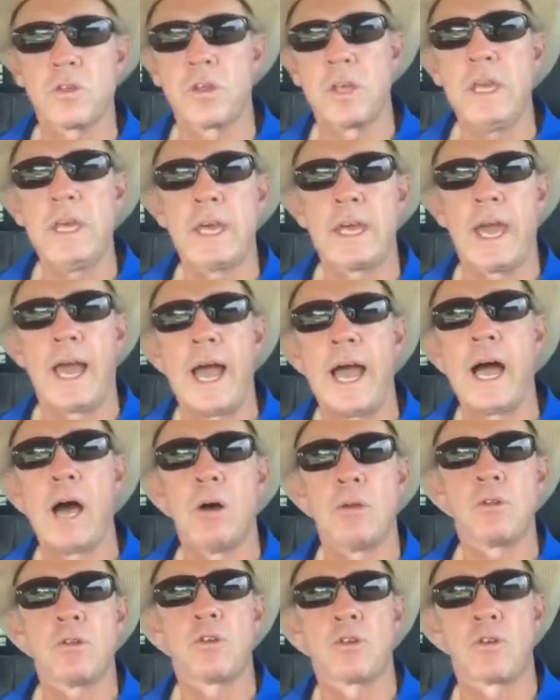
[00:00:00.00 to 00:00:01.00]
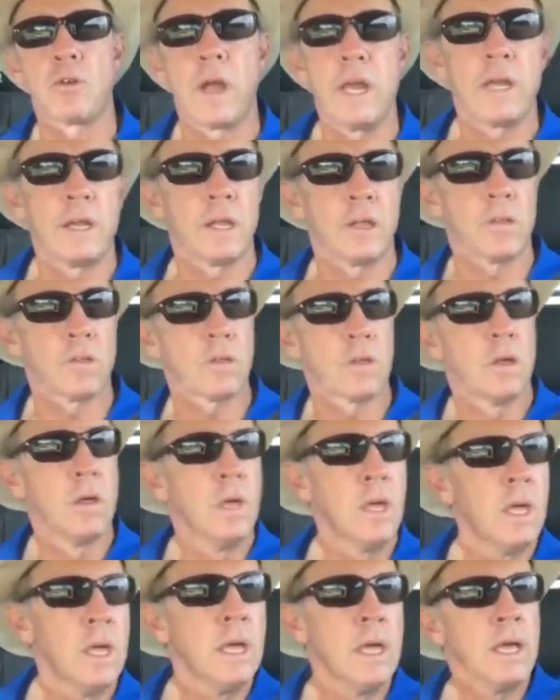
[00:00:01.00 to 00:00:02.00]
seek out straightness.
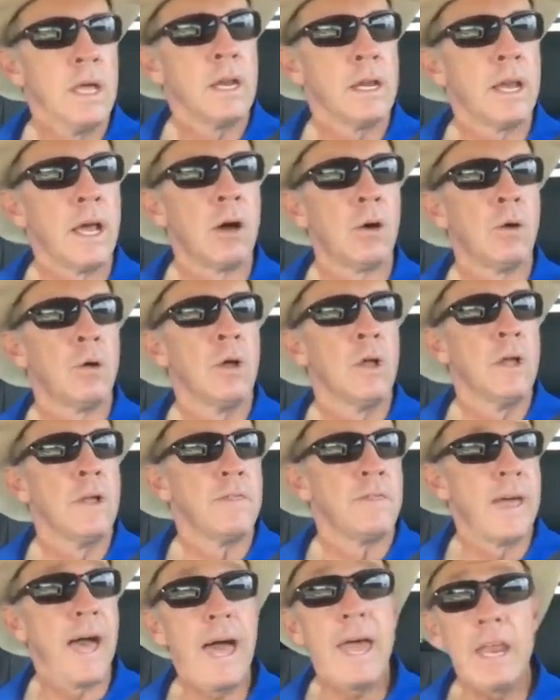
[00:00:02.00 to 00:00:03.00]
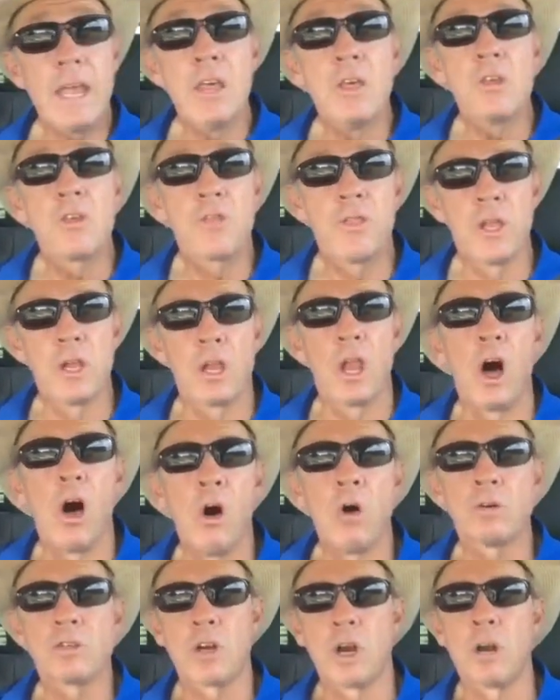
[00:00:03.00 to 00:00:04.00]
Now, that is the
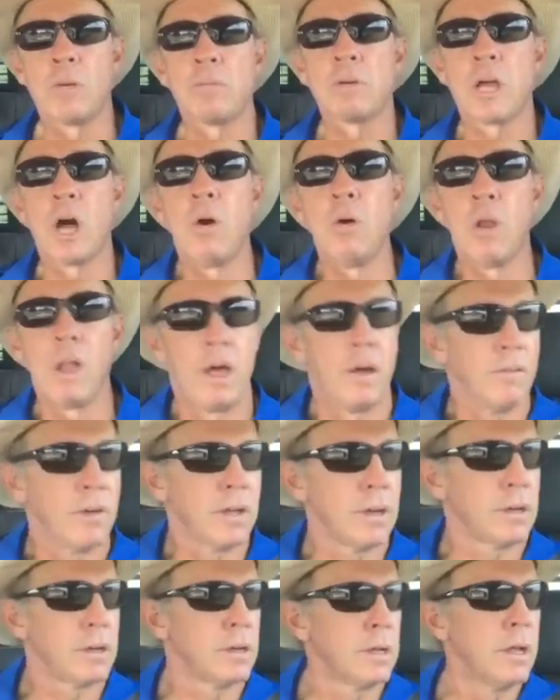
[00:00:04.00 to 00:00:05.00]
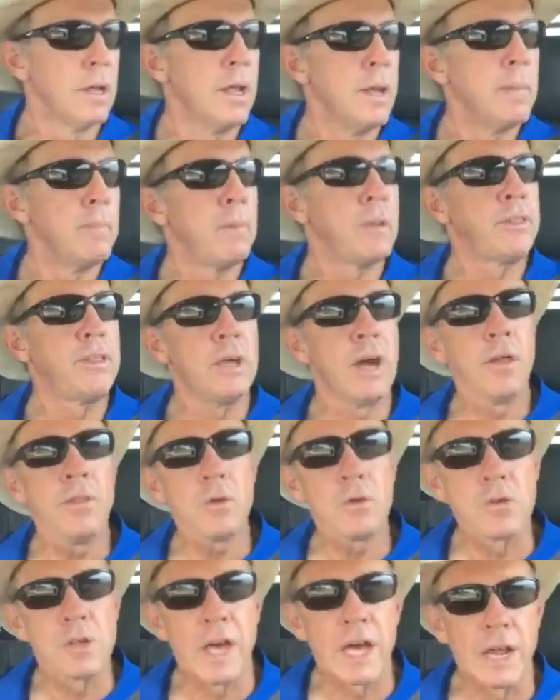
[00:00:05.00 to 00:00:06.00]
long-term goal of it. But the
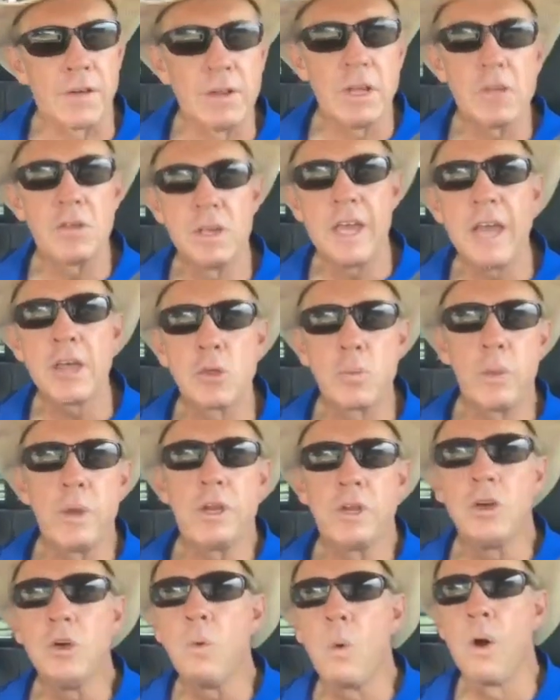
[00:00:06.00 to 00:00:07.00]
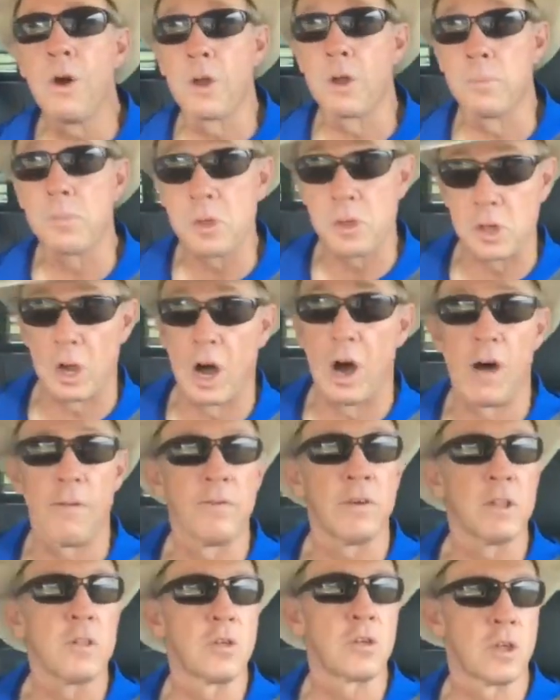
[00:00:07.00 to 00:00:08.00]
other side of it is, yes, we do want them
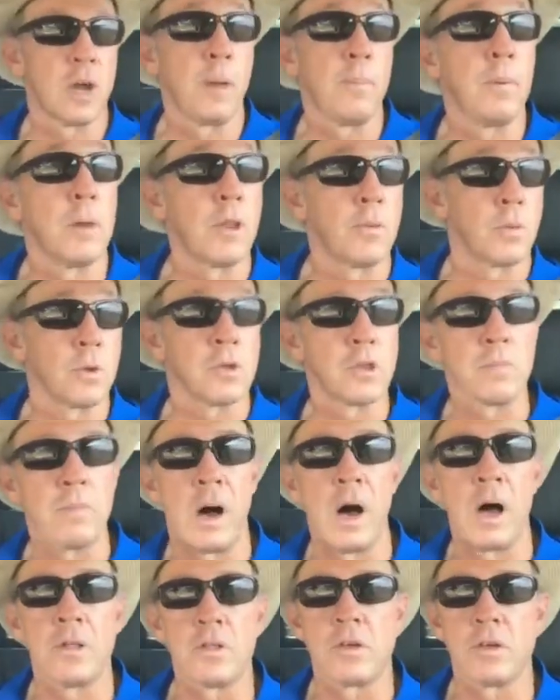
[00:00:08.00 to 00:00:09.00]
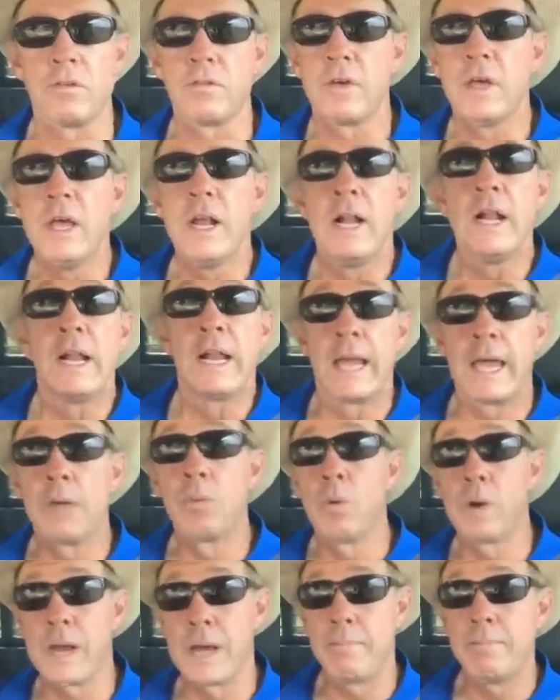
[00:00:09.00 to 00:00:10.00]
soft and supple and responsive.
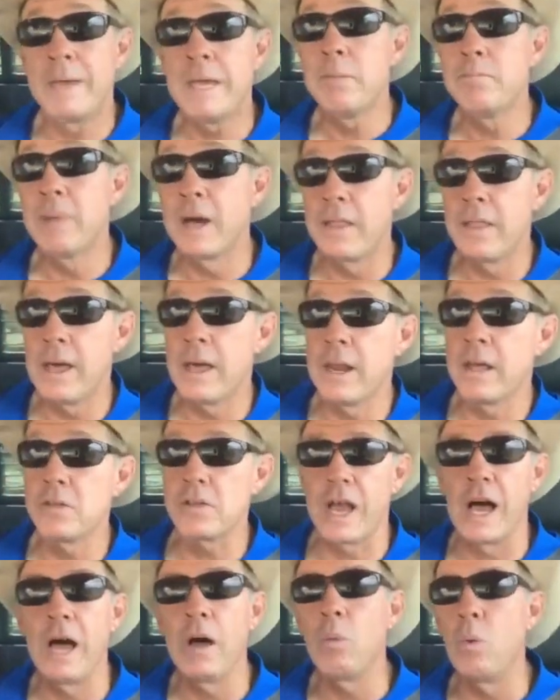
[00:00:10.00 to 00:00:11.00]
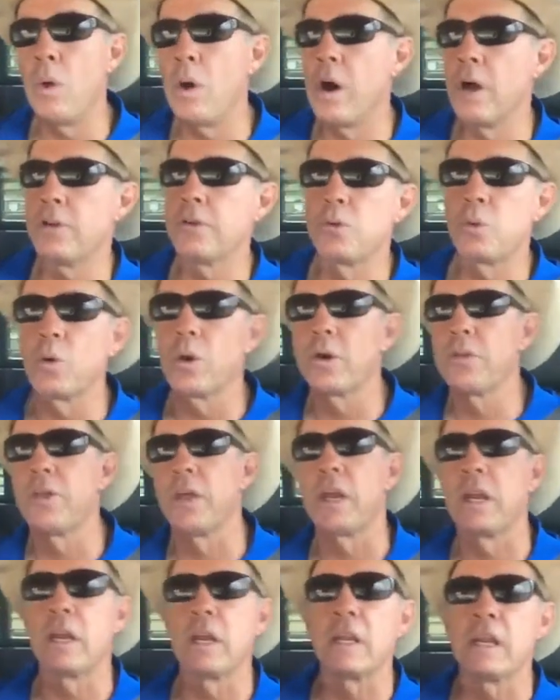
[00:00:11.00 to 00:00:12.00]
And what I mean by that is I want where
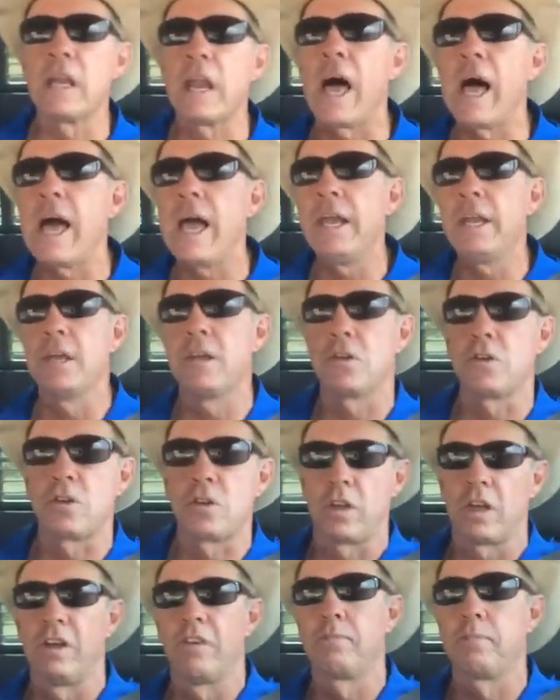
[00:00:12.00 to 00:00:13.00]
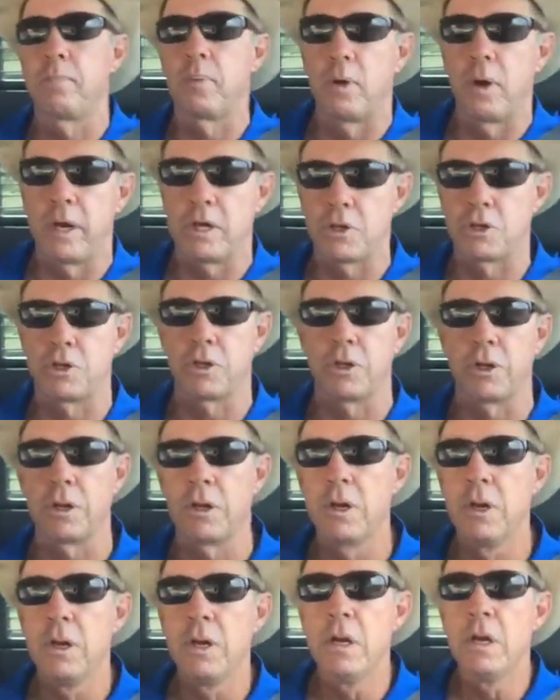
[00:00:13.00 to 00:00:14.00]
the lightest of pressure.